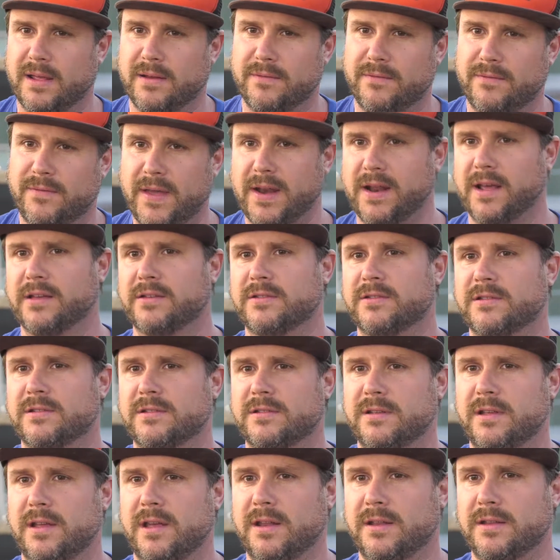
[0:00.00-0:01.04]
fed
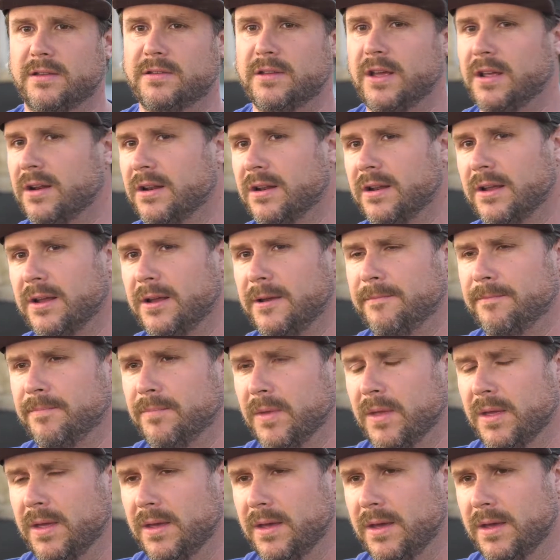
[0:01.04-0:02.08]
us, and suddenly
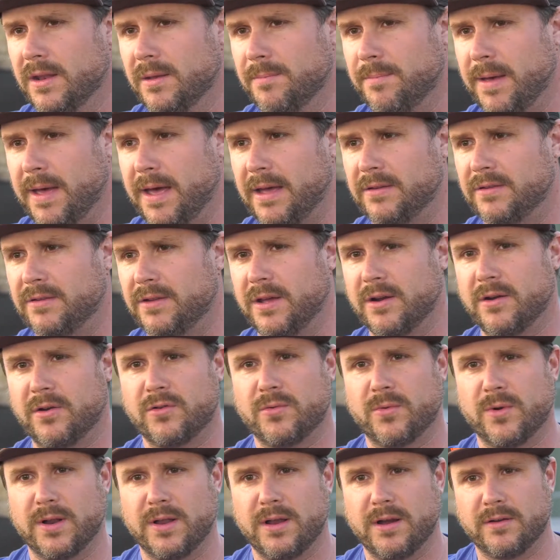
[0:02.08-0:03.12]
in the past 10 or
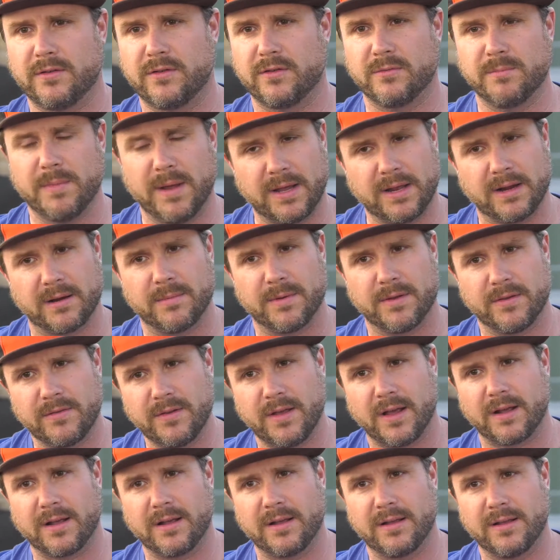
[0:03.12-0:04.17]
20 years is making everybody
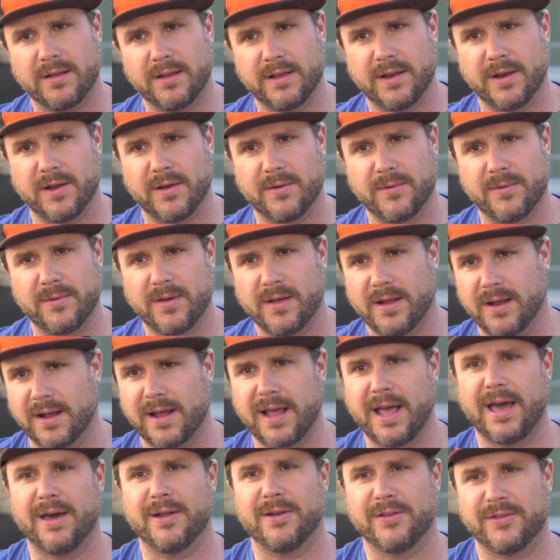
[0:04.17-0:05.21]
sick. Like,
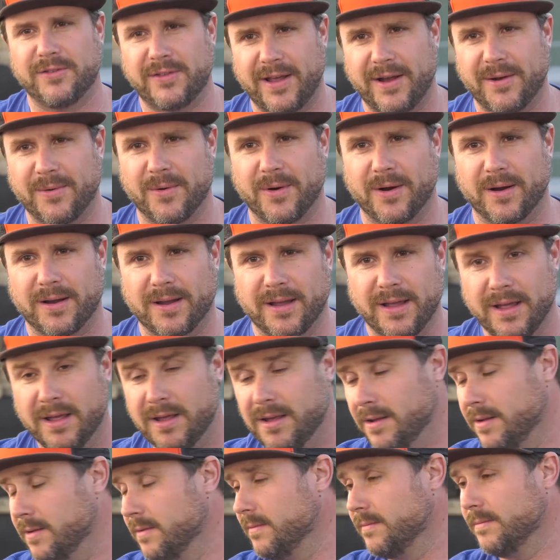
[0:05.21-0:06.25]
how does that work?
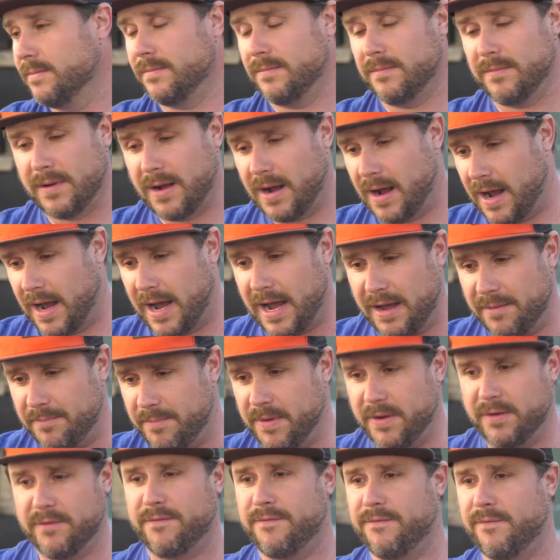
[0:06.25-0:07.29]
I've
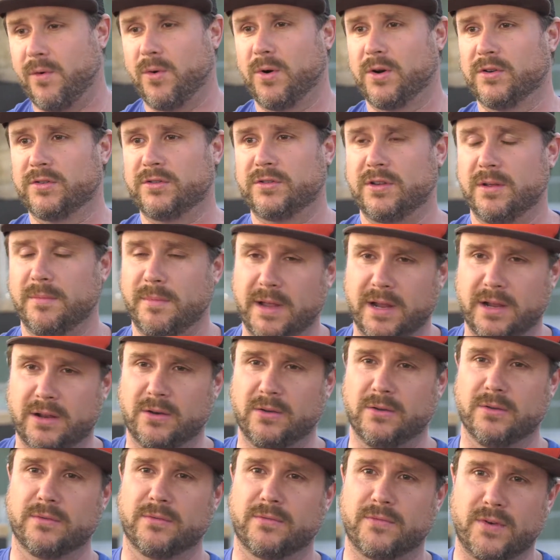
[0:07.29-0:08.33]
been forced to make
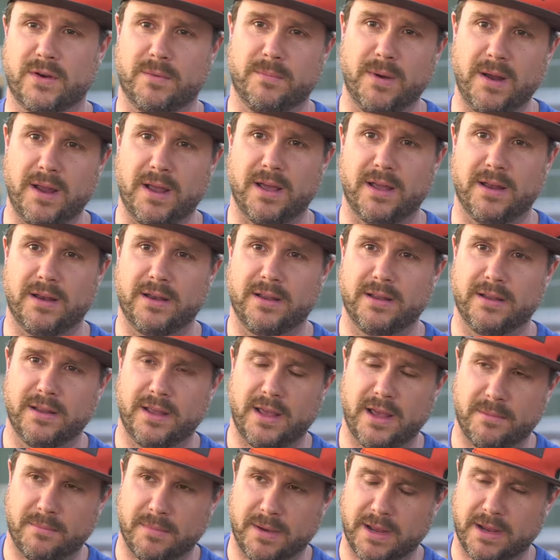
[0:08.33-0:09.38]
gluten-free bread
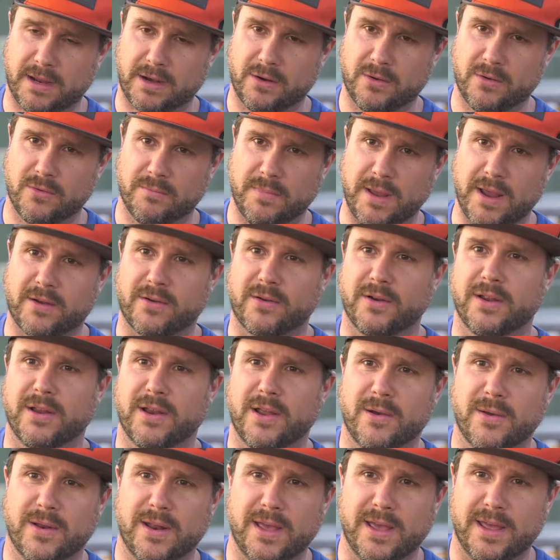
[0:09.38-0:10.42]
at my gluten bakery,
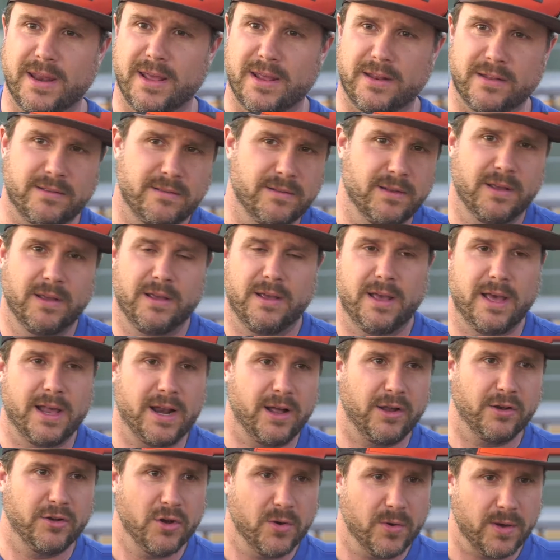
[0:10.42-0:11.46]
and
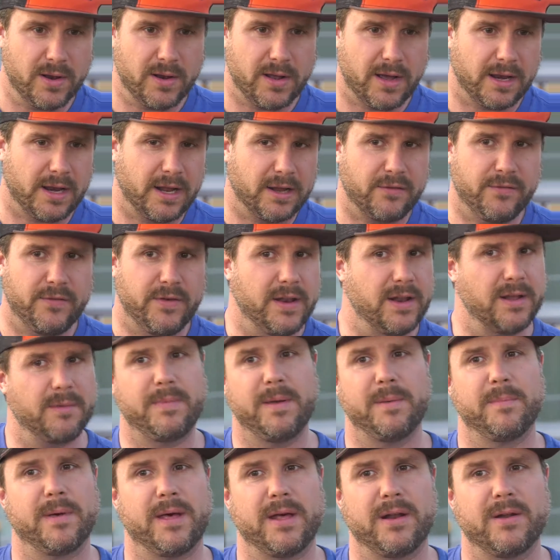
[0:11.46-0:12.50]
I'll do it. I like feeding
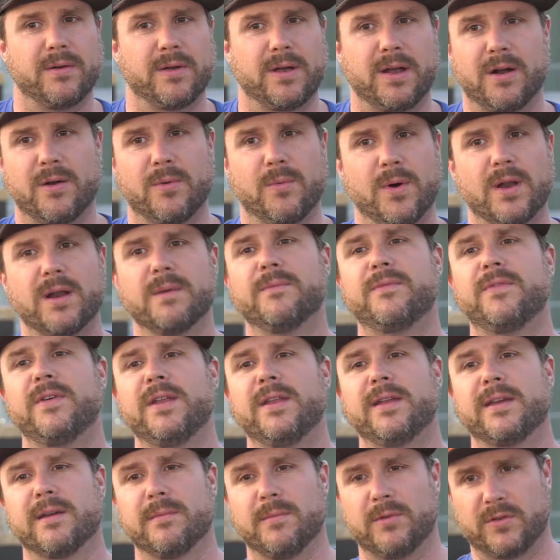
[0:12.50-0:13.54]
people. I don't care what I'm
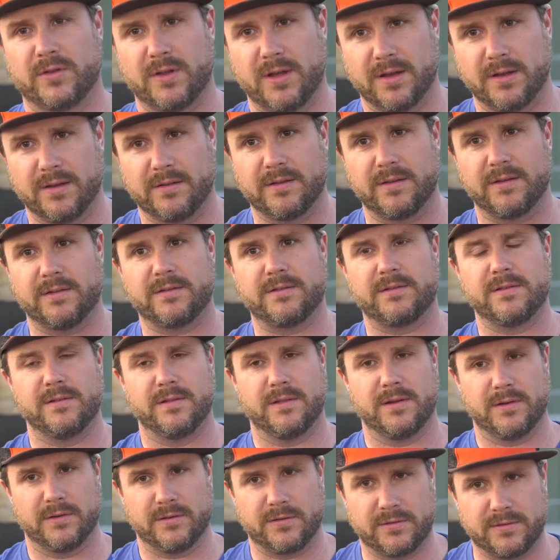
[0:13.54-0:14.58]
feeding them, as long as
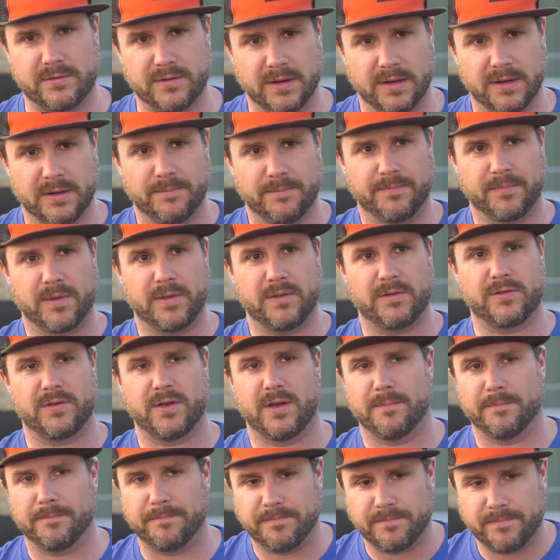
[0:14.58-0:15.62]
there's
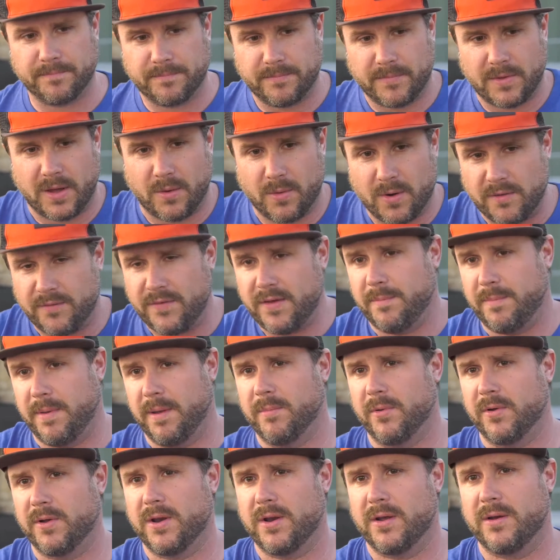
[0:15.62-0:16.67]
some, I want to feed
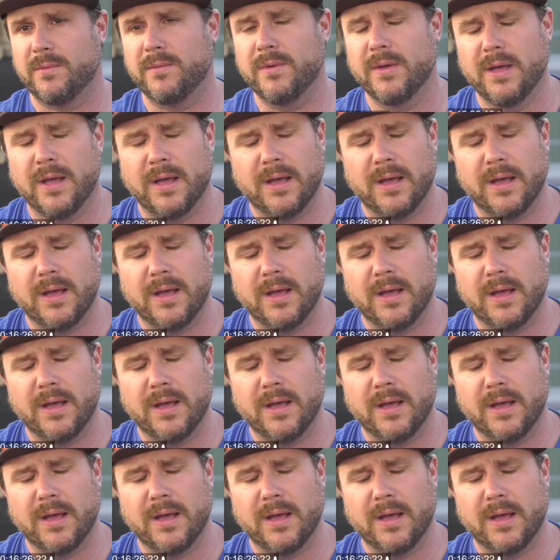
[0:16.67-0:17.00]
people, and